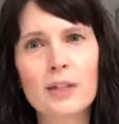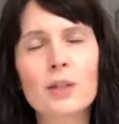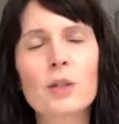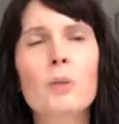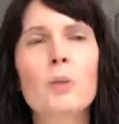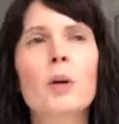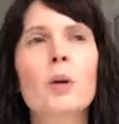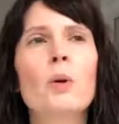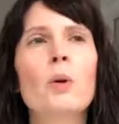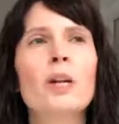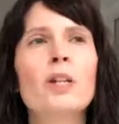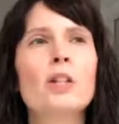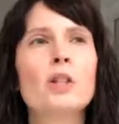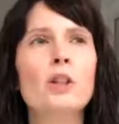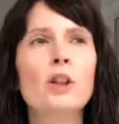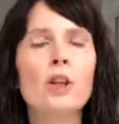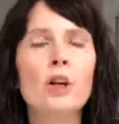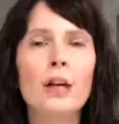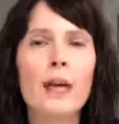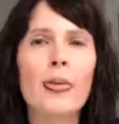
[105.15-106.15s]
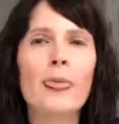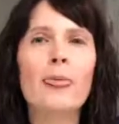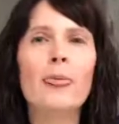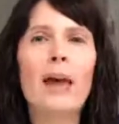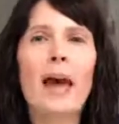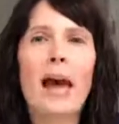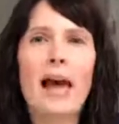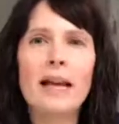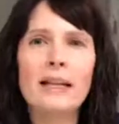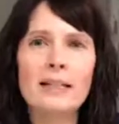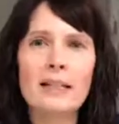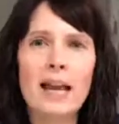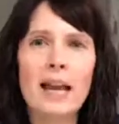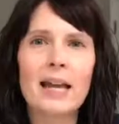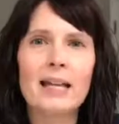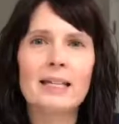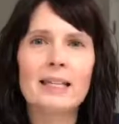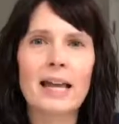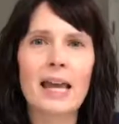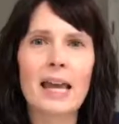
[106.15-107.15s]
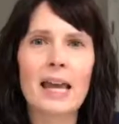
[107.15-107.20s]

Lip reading: So we're going to look at that as